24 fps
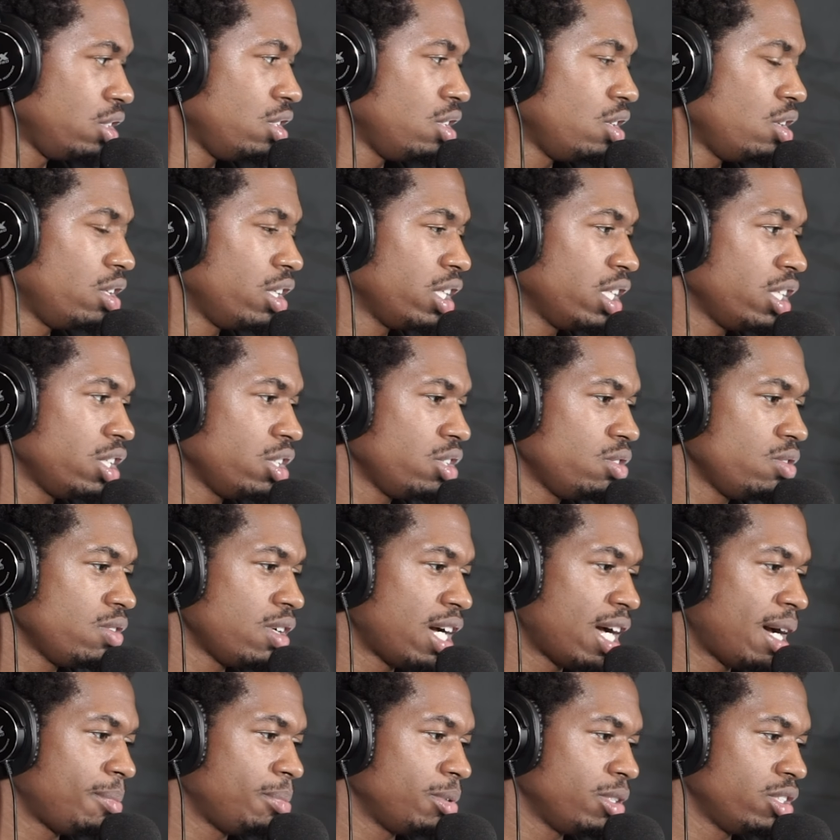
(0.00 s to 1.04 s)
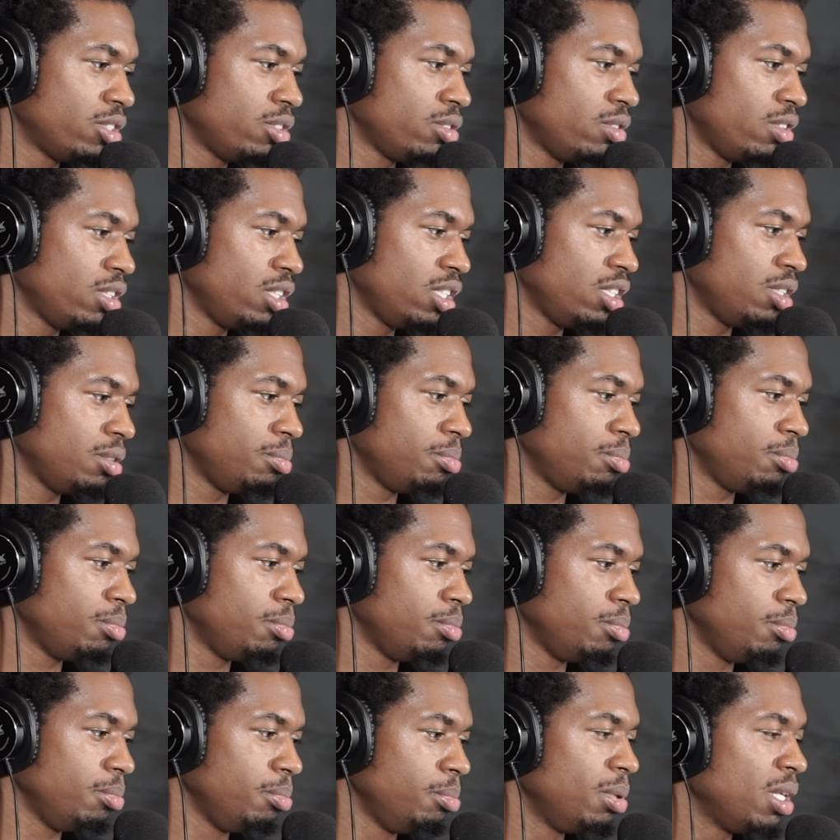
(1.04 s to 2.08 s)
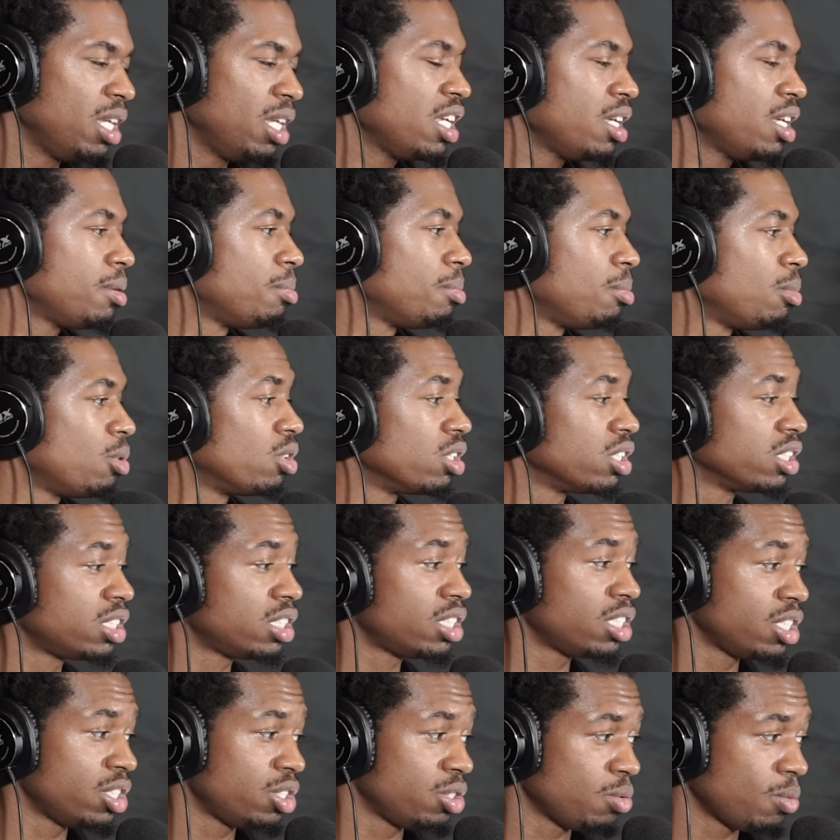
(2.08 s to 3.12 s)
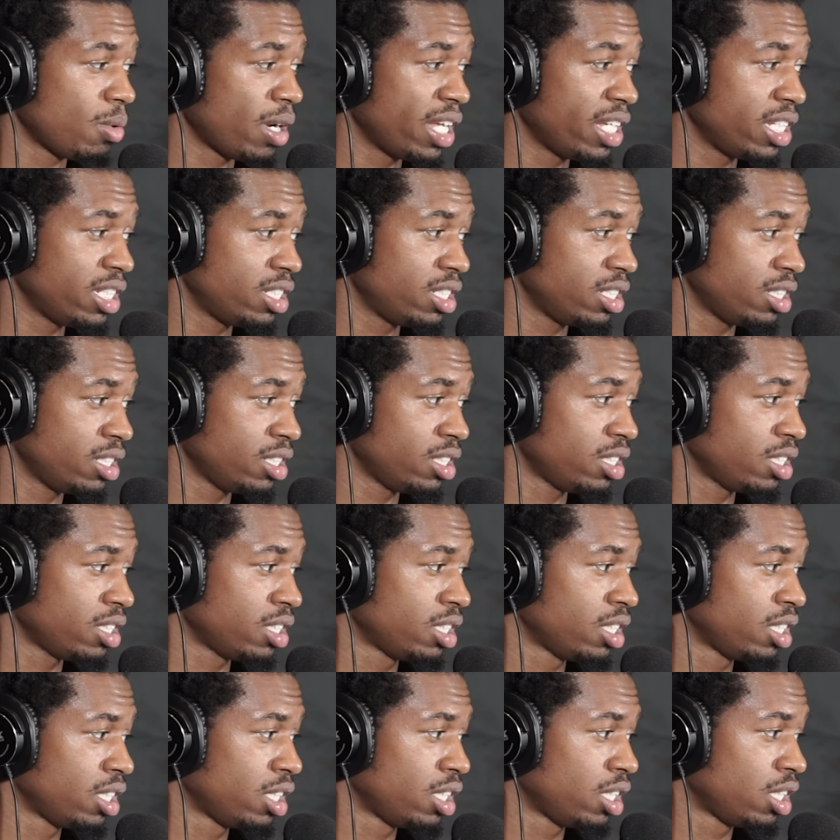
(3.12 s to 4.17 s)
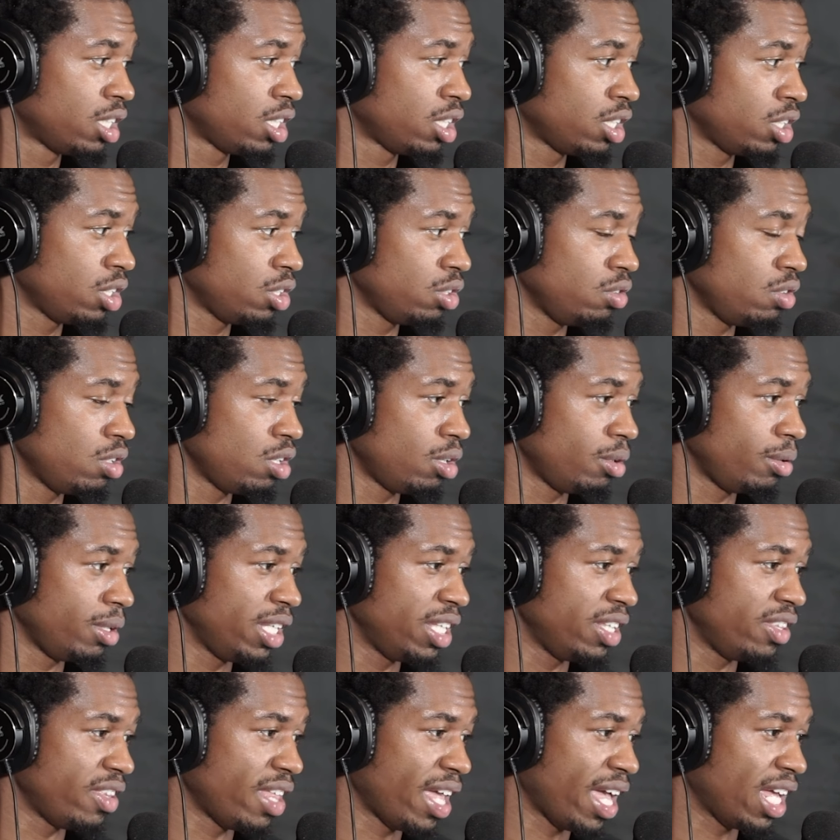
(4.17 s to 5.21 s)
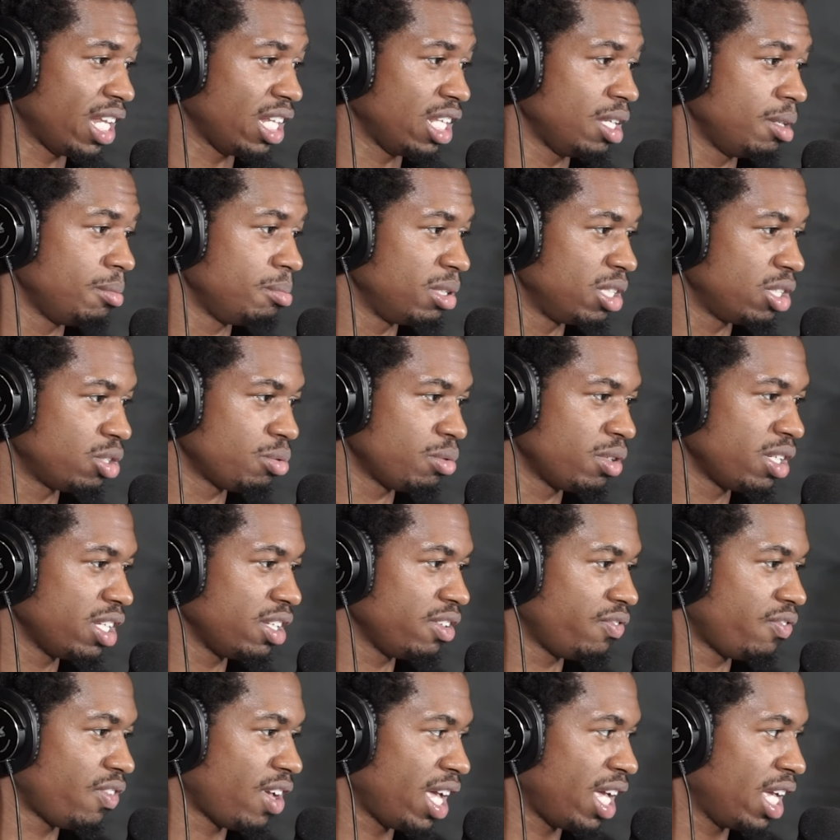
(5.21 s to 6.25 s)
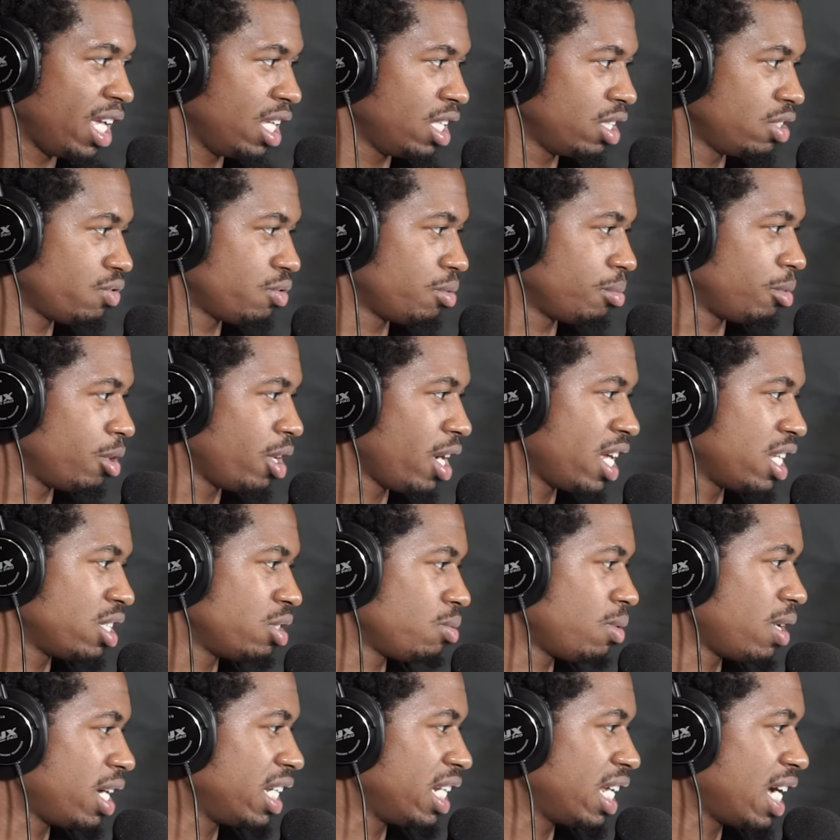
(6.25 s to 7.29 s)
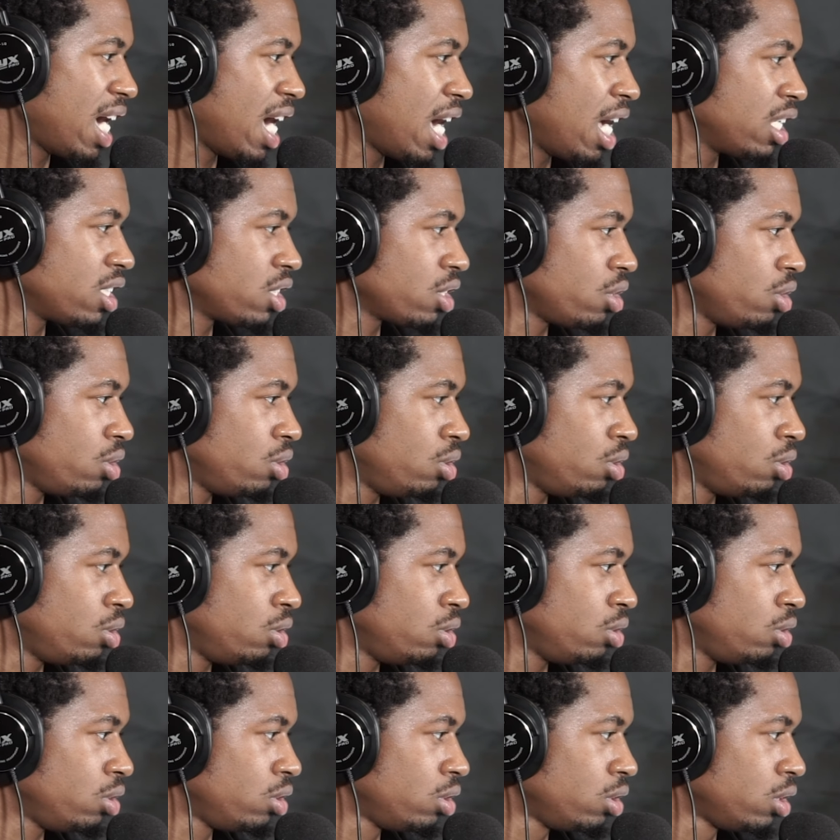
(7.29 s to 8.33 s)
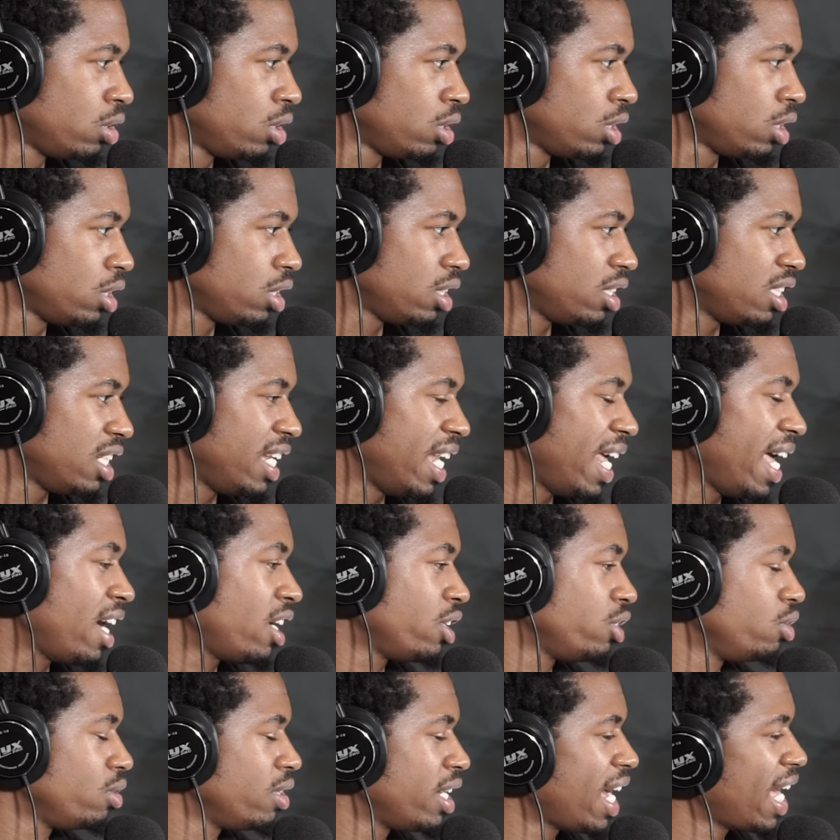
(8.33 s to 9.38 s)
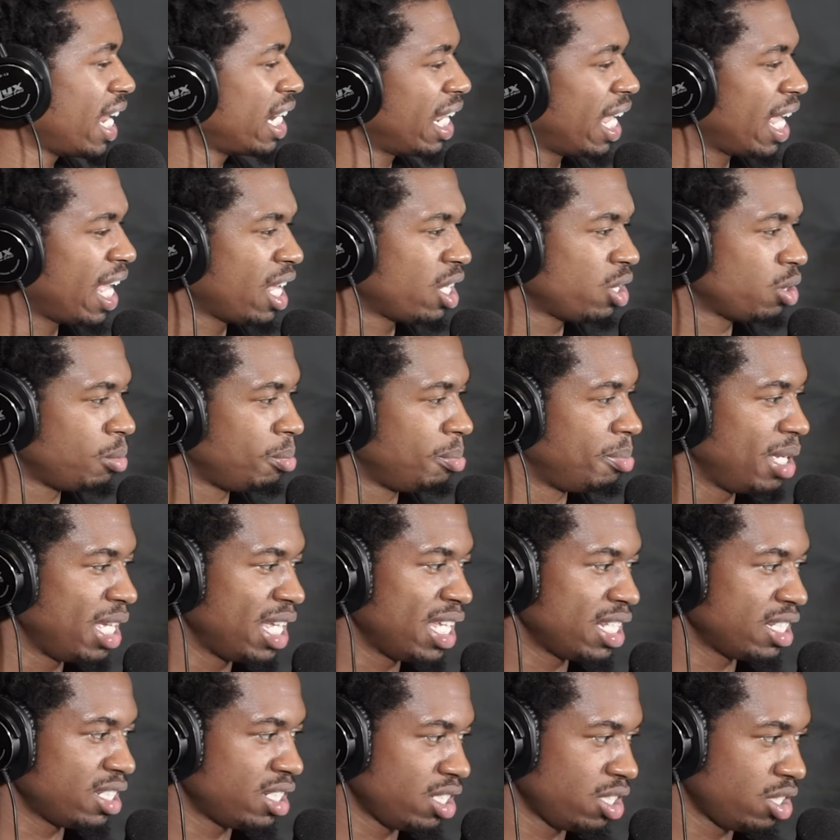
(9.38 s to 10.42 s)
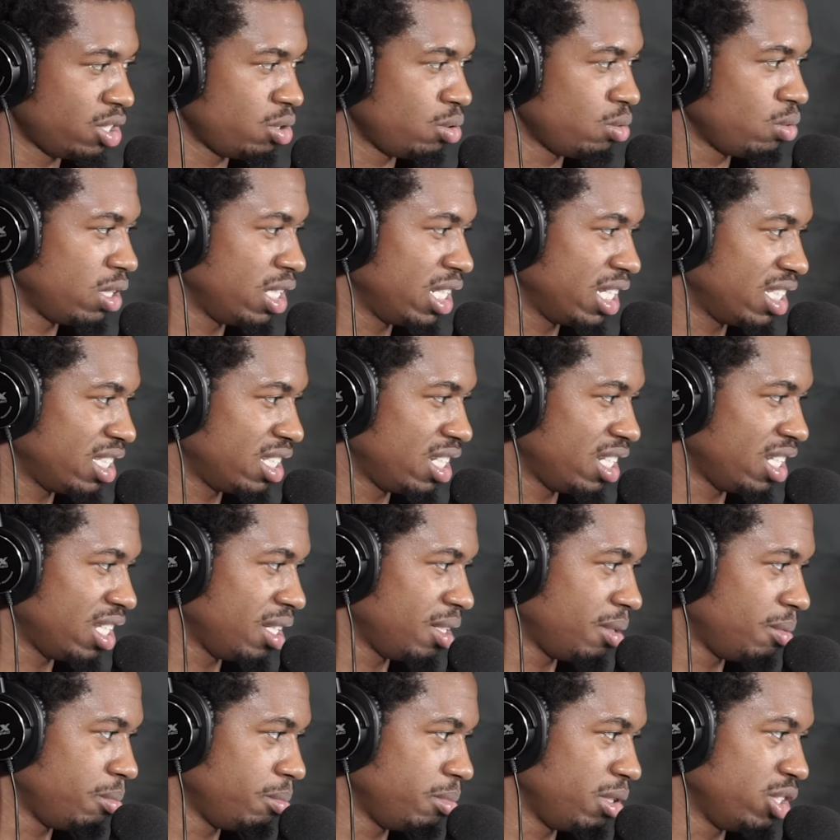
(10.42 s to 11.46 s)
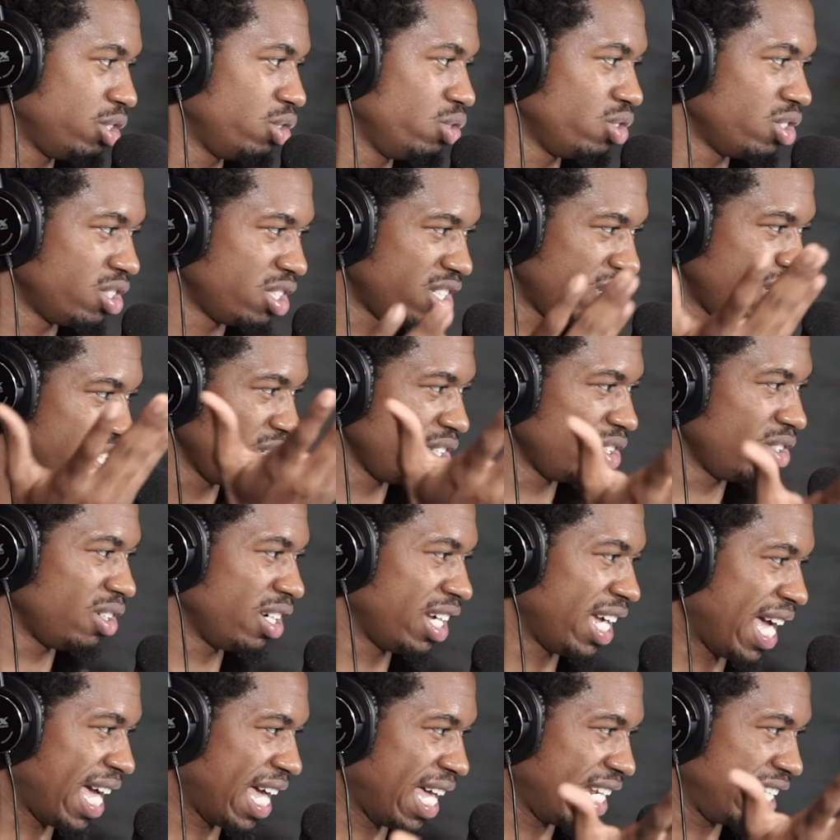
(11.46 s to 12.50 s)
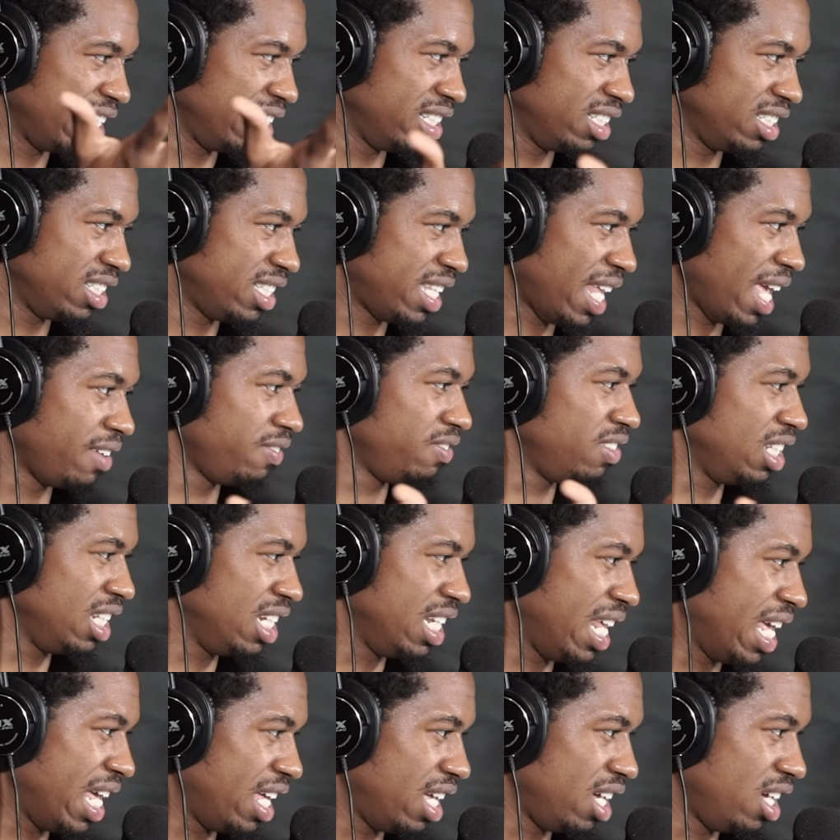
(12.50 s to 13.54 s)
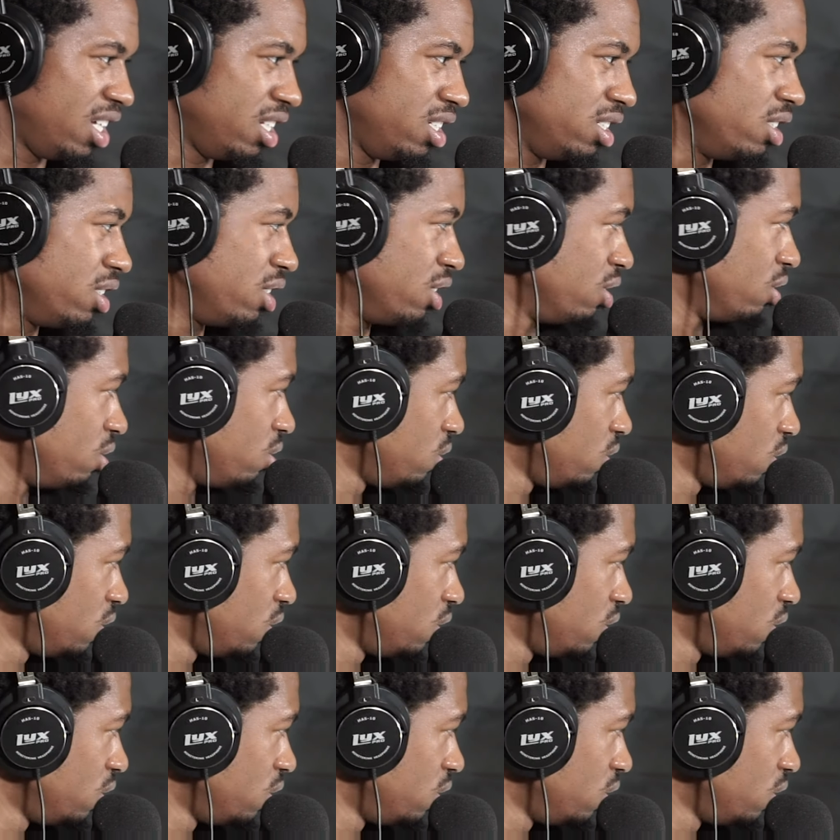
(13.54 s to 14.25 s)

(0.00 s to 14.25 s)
You know, it'll give you an opportunity to be in more situations, you know, in that in-between phase from graduating high school to now. You got to handle business to an extent, but you still got a safety net under you